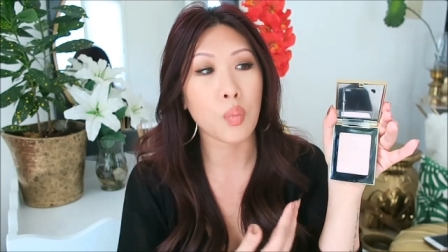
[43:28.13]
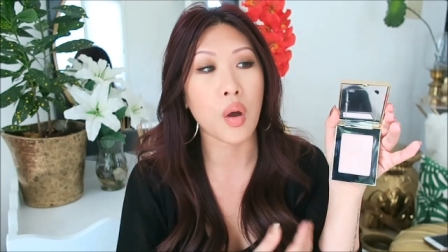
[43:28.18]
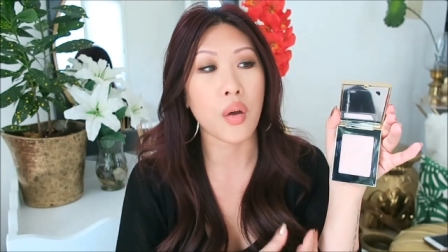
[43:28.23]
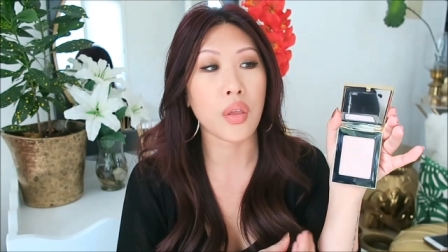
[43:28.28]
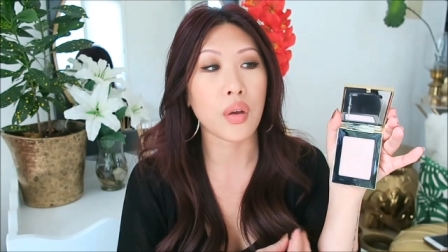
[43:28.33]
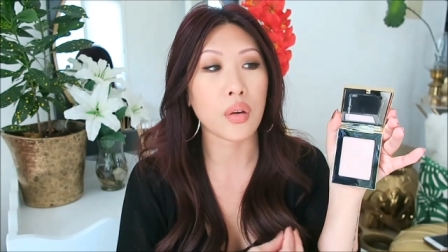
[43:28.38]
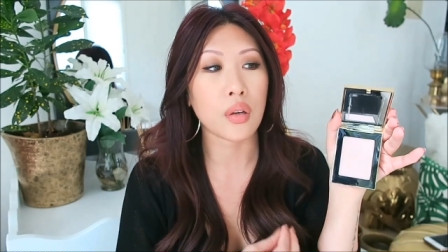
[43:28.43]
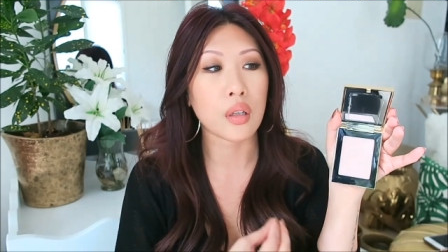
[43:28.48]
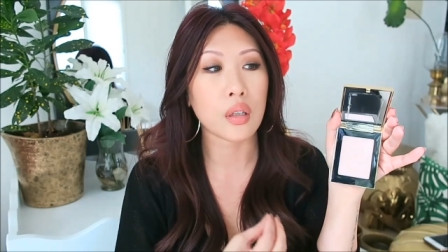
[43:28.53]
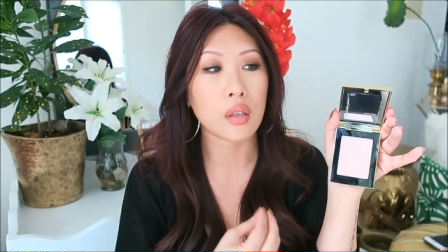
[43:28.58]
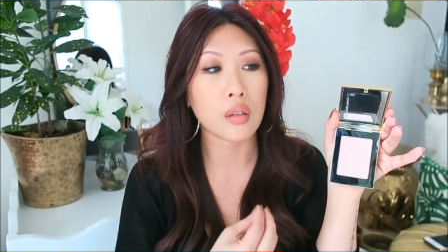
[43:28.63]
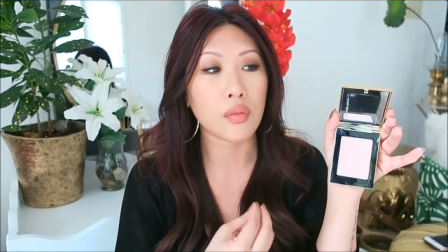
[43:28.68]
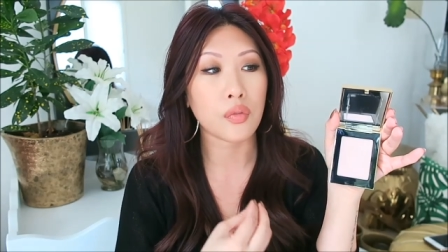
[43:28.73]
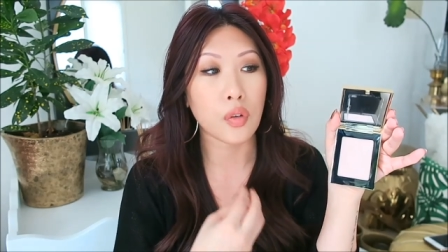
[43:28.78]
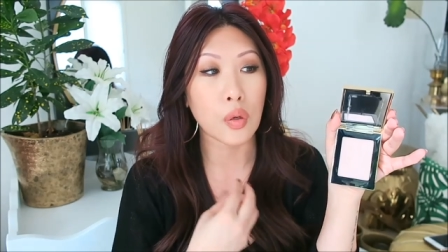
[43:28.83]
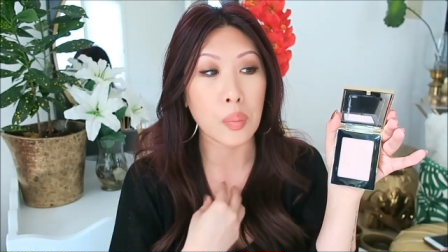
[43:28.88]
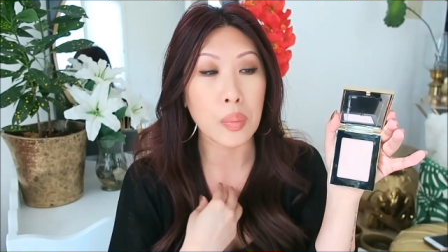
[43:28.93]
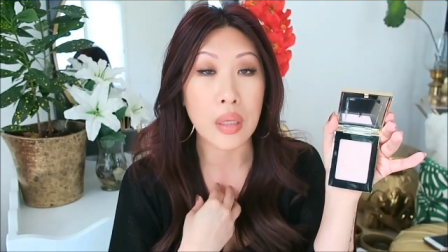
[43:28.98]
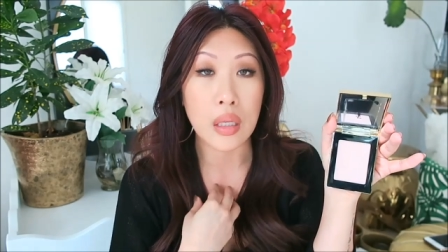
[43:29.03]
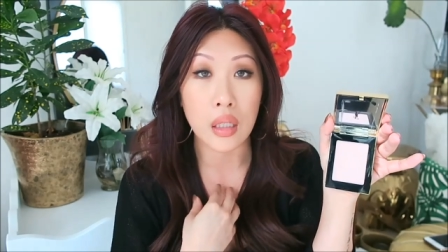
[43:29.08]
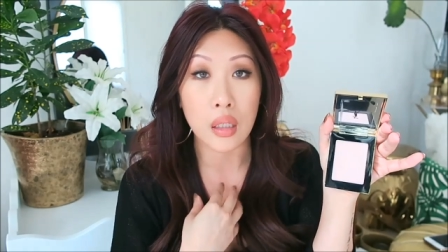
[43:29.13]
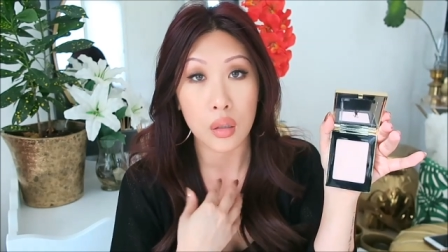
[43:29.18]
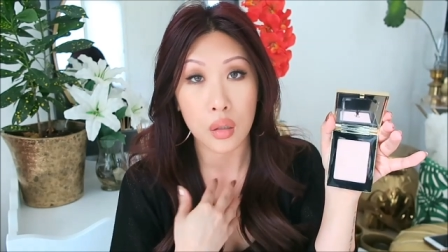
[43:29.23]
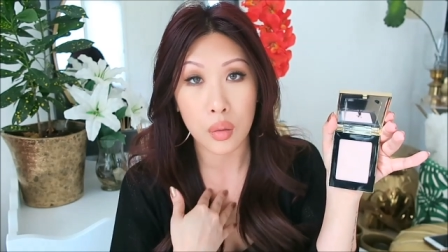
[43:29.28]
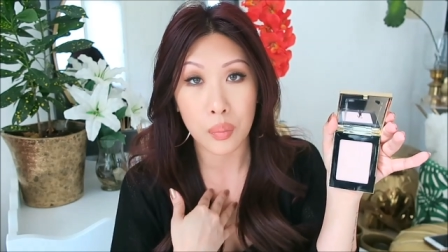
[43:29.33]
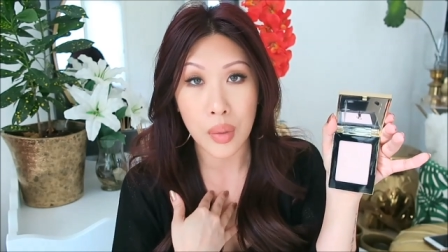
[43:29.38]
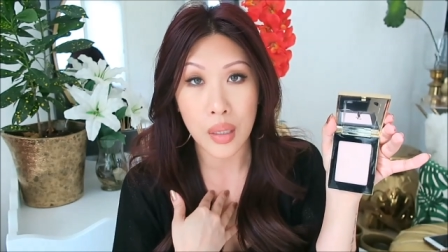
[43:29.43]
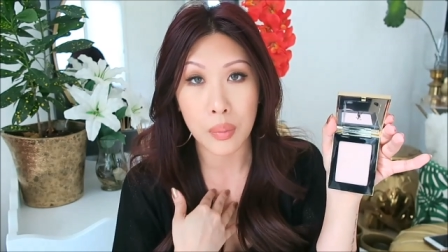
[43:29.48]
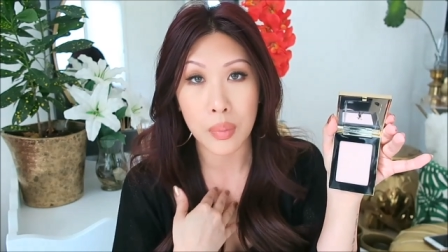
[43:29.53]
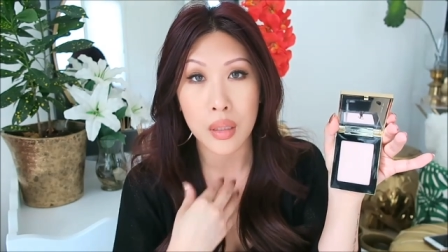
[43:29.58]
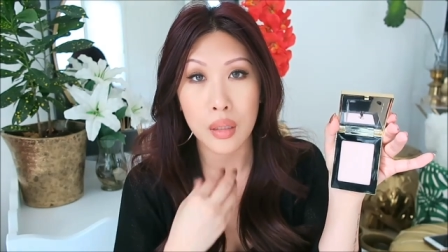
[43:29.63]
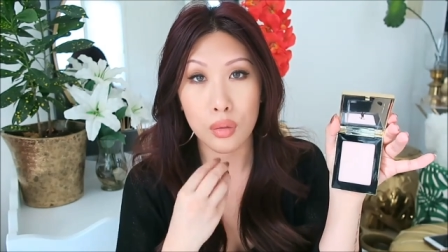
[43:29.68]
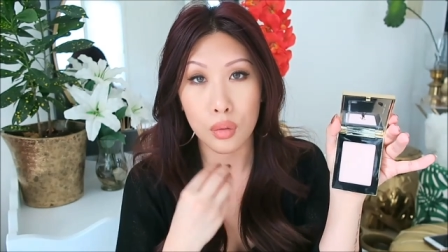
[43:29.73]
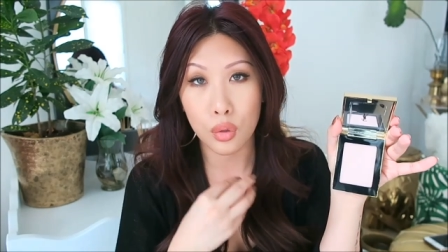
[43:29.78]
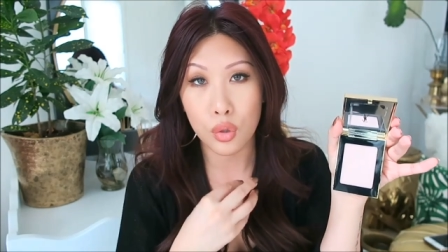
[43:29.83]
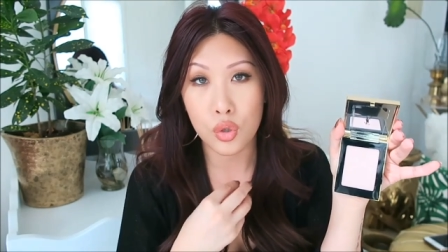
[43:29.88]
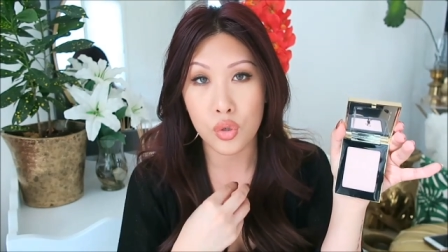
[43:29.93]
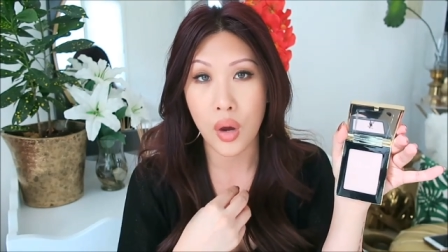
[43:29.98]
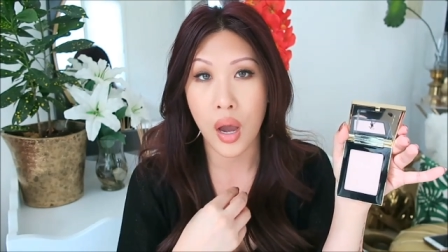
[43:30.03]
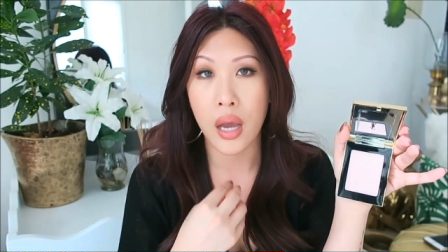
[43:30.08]
whether for me it'll make me a
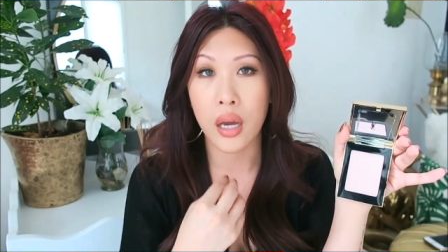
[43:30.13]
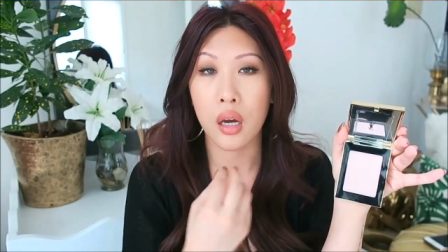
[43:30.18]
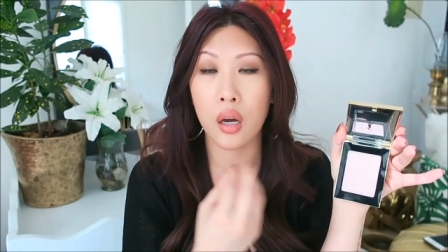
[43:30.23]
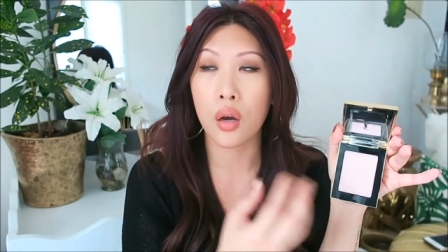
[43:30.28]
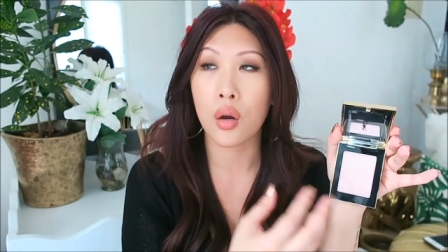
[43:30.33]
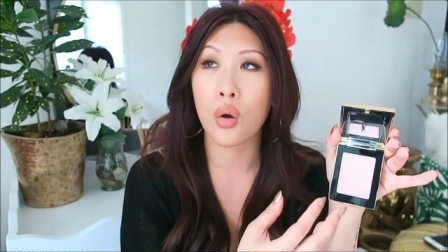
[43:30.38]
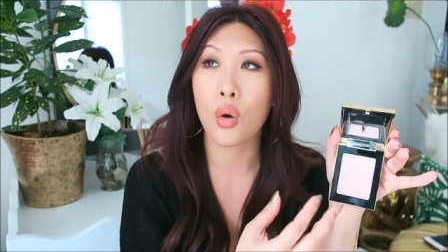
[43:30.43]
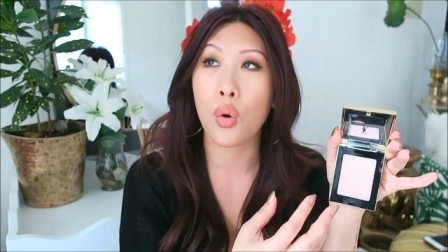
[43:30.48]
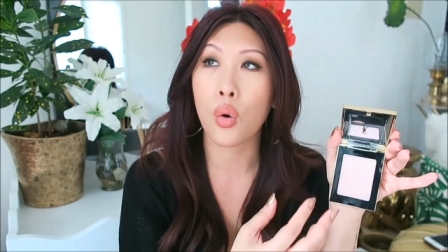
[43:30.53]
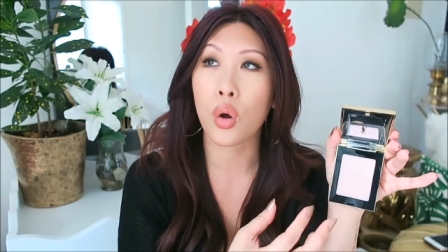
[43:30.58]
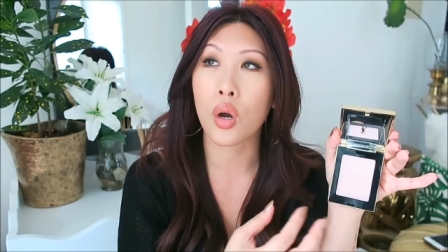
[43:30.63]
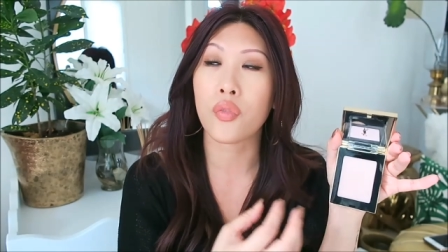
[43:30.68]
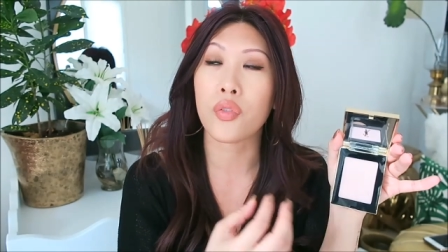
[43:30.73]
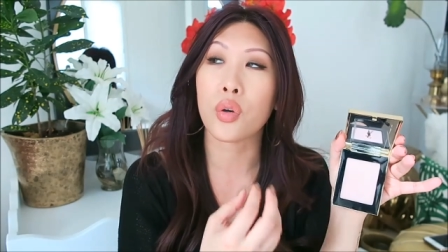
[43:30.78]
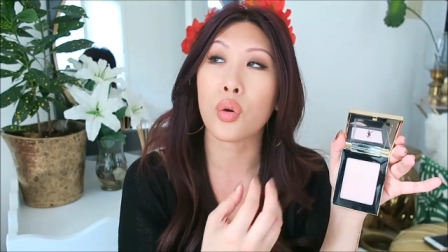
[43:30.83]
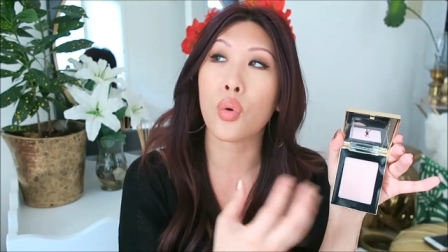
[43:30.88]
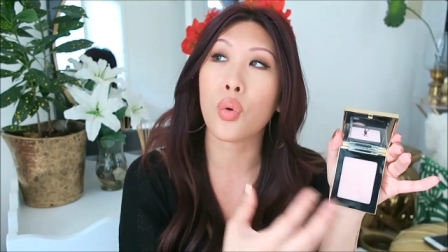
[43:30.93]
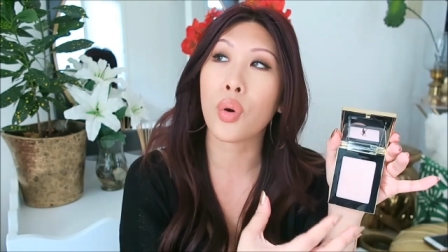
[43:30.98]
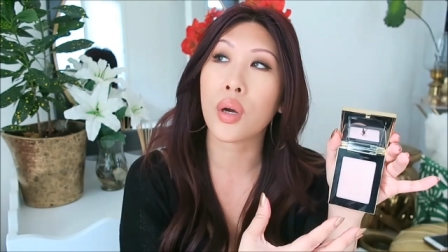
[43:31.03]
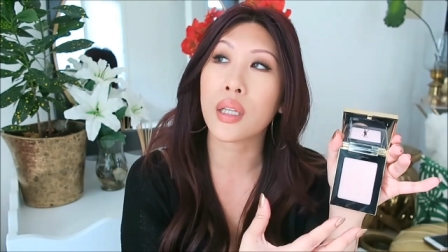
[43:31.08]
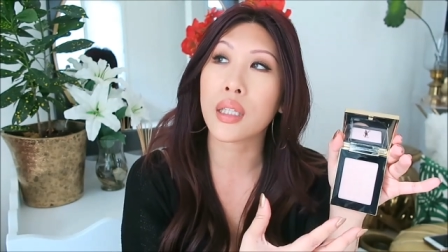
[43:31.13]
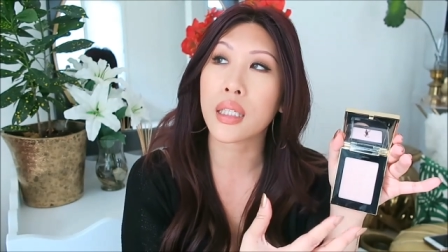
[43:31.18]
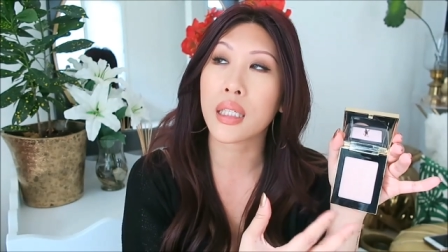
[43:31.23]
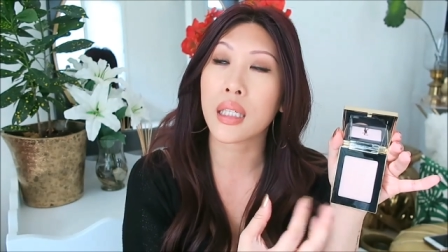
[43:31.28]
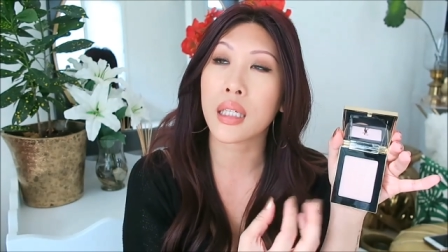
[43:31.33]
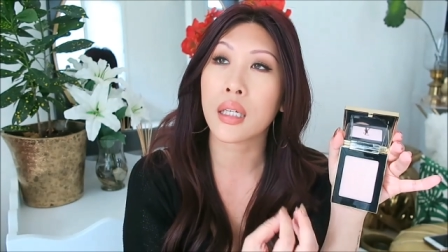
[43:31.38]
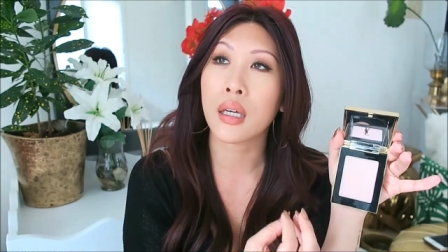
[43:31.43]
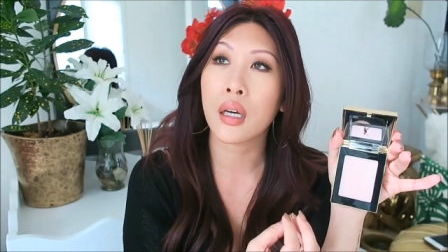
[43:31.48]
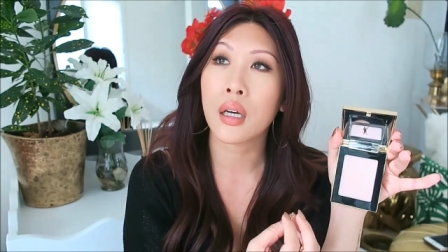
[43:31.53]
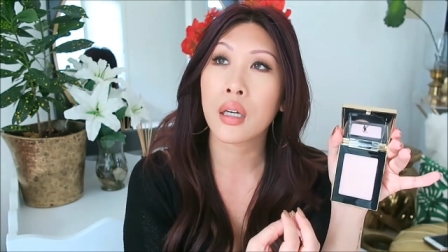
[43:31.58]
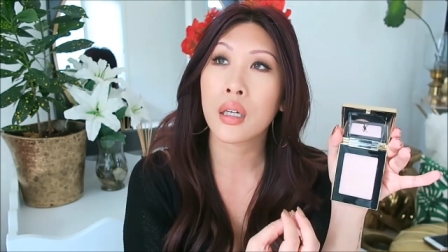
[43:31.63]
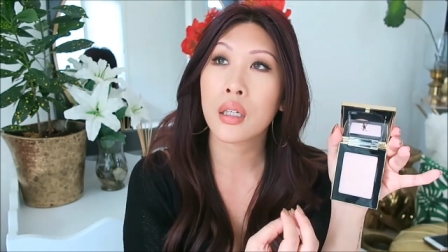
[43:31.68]
little drier or if you're oily,